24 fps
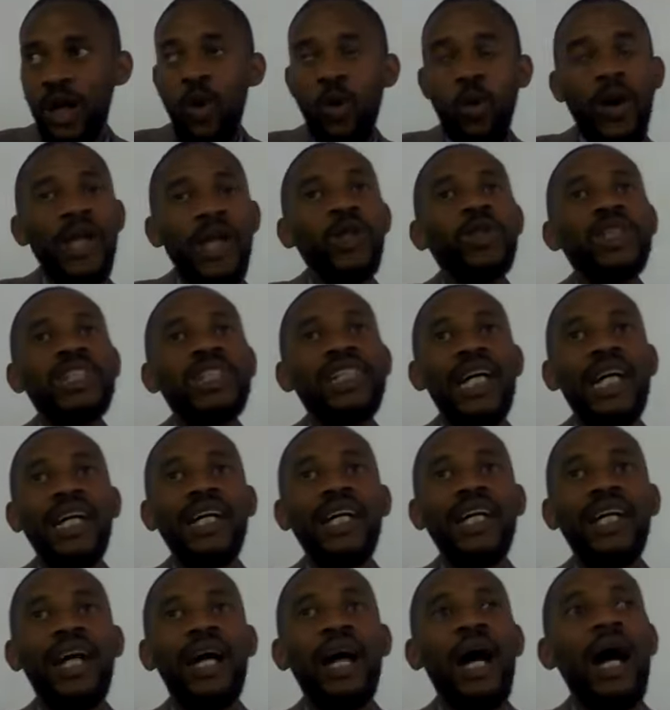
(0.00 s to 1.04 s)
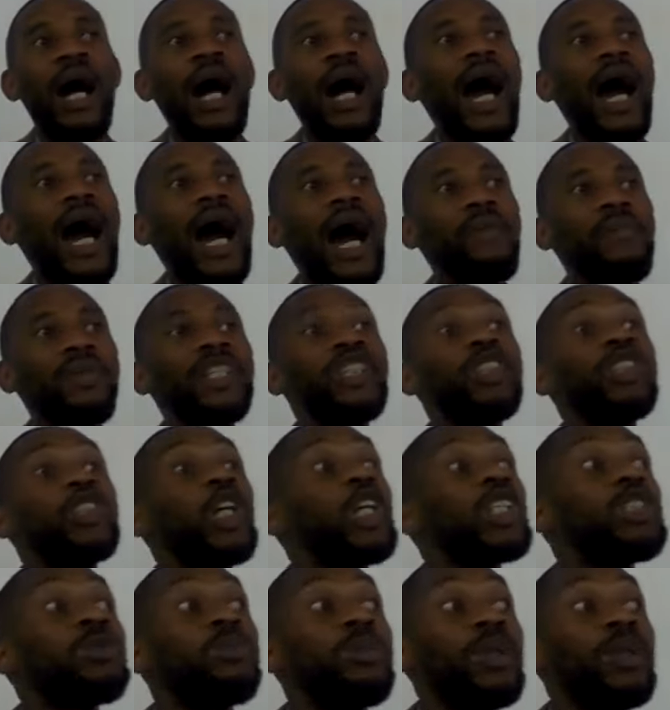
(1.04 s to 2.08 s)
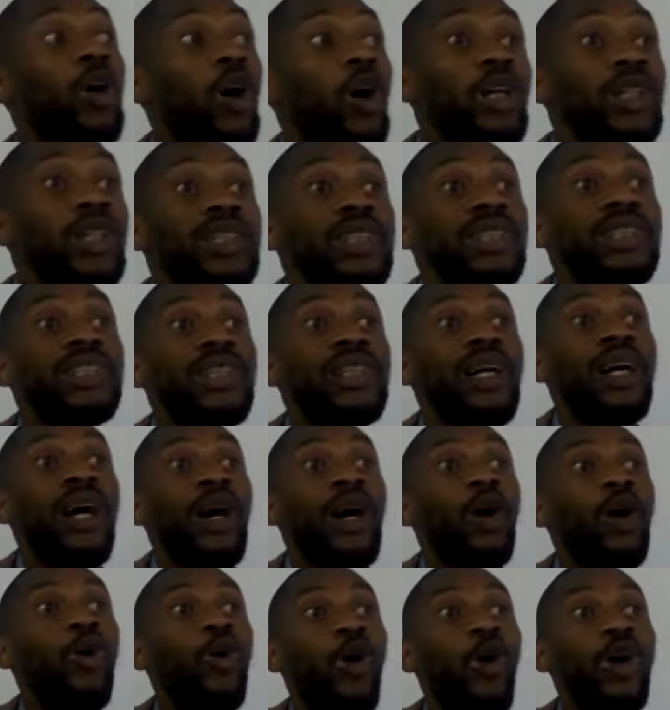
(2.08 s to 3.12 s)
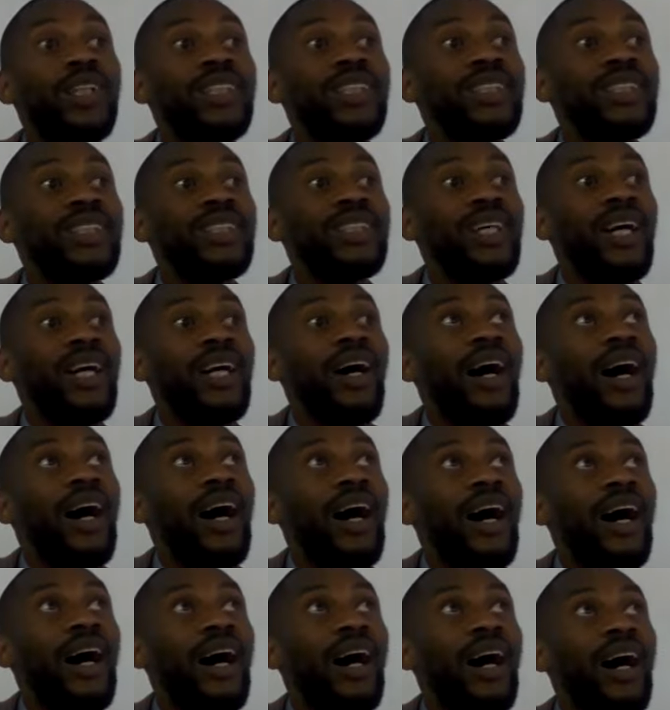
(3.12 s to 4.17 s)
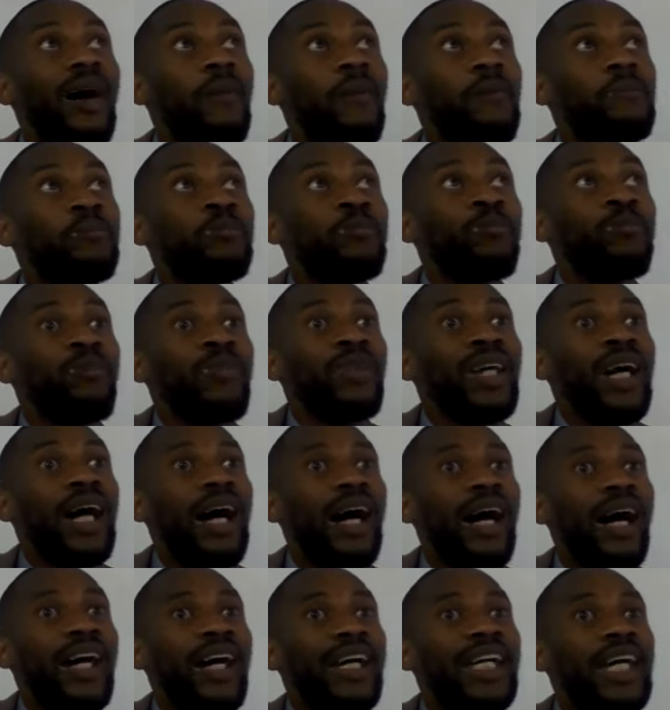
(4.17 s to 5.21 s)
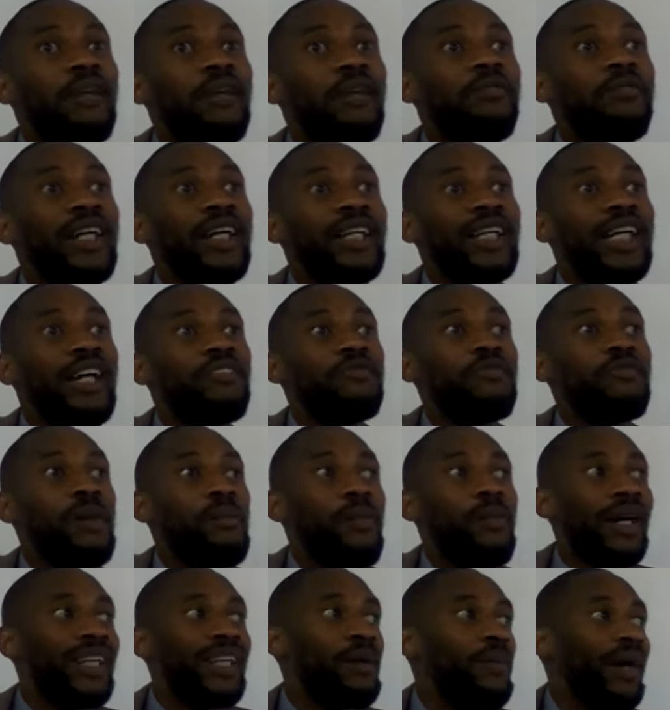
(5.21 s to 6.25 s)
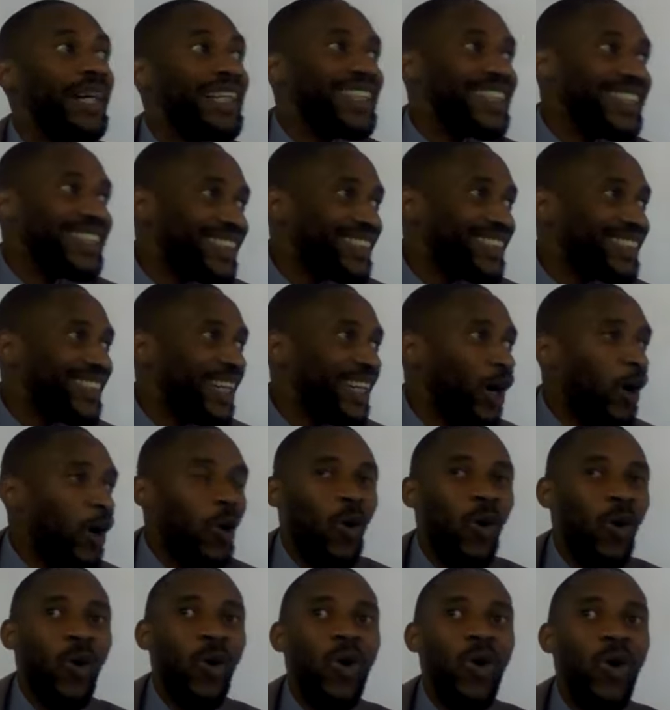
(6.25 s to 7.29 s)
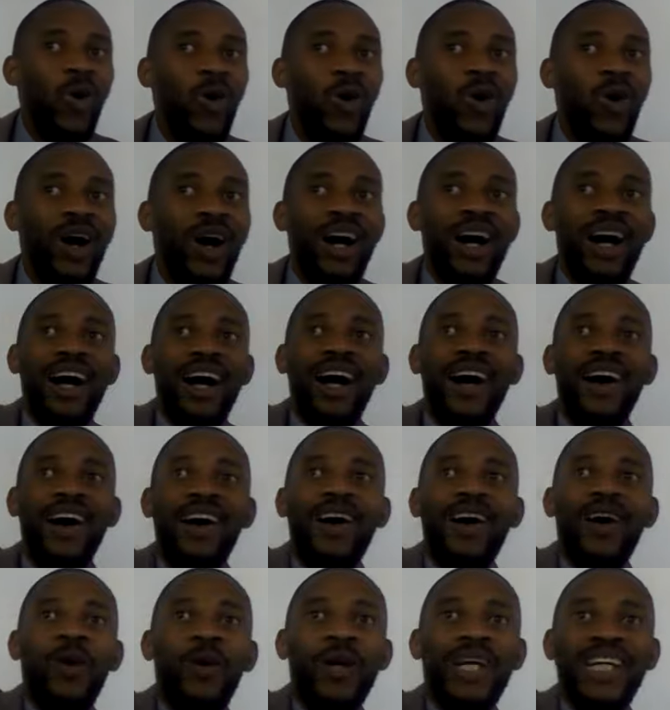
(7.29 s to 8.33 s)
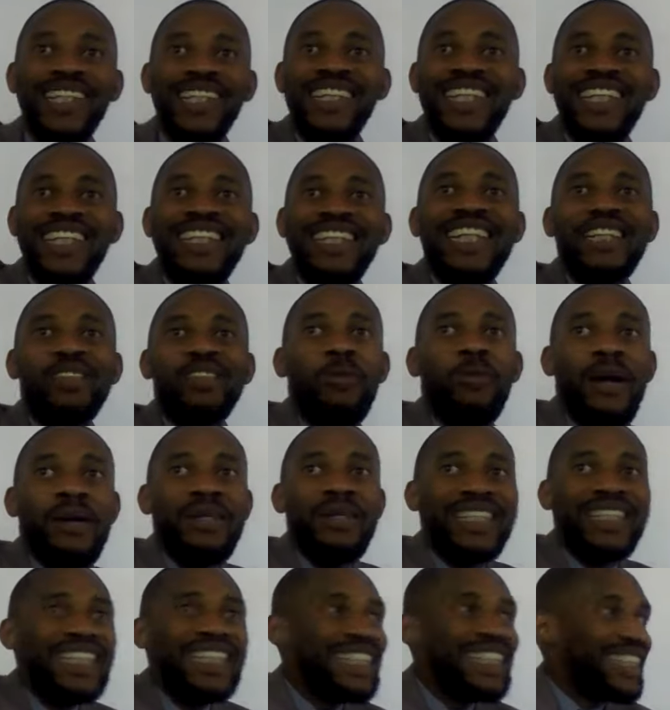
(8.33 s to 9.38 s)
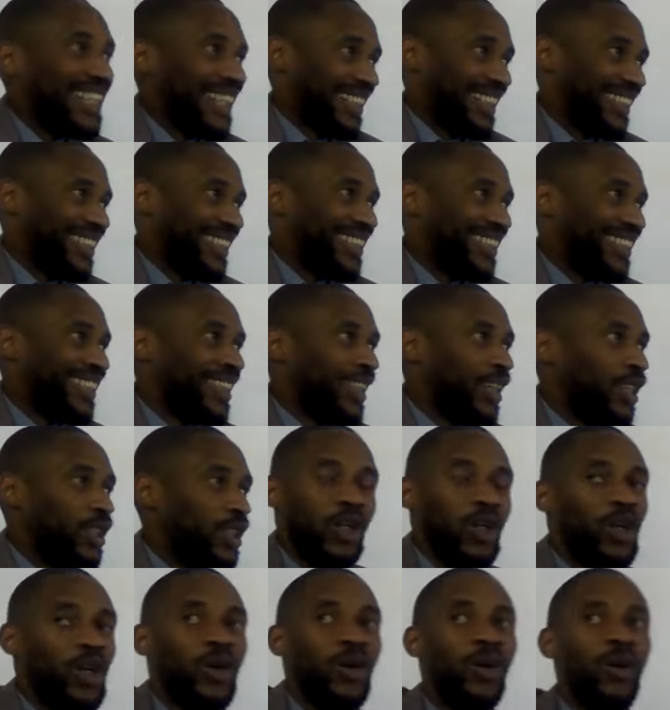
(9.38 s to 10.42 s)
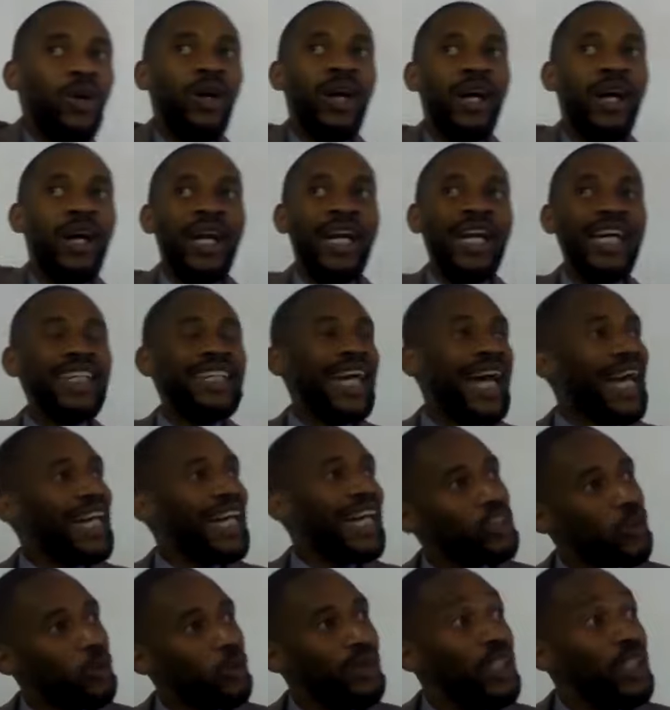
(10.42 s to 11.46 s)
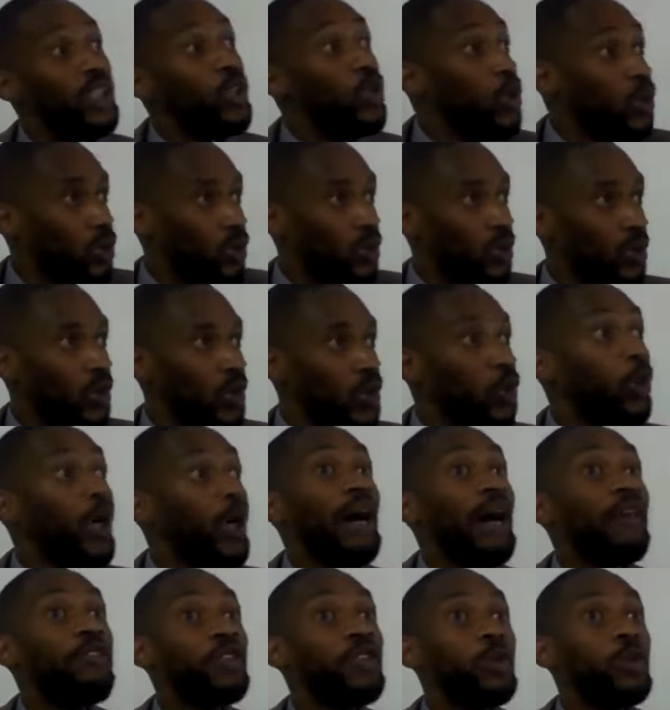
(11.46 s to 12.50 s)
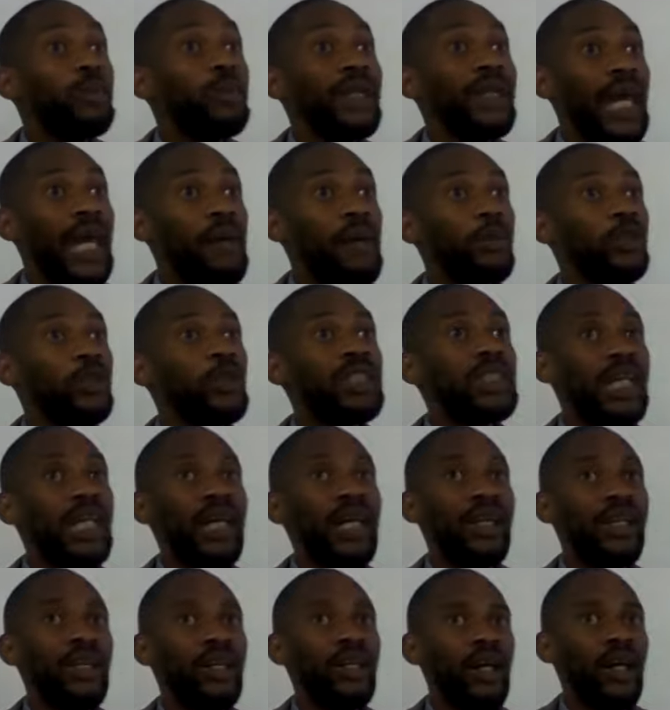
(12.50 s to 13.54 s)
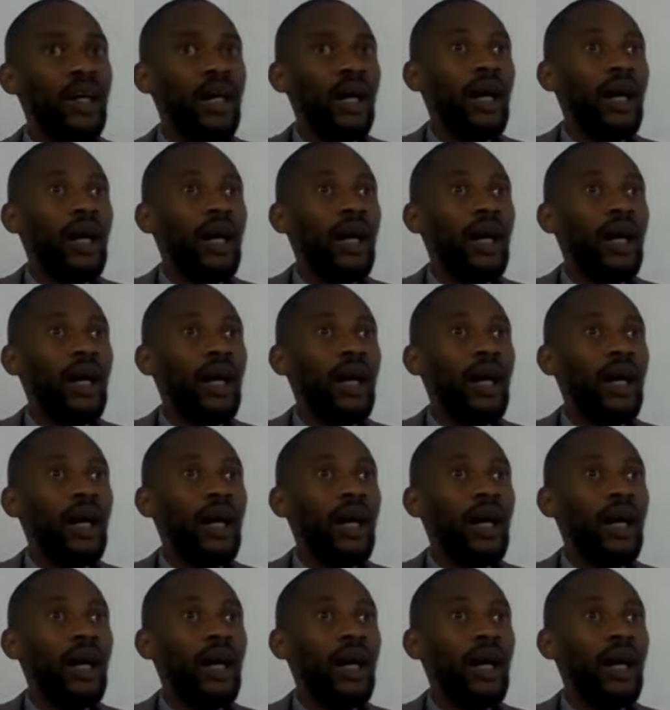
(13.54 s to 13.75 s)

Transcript: where you say, I'm in church because God uh, uh, gave, uh, gave my mother money or, uh, or he did this for my sister. No, no, no. It has to be you. You have to be able to say,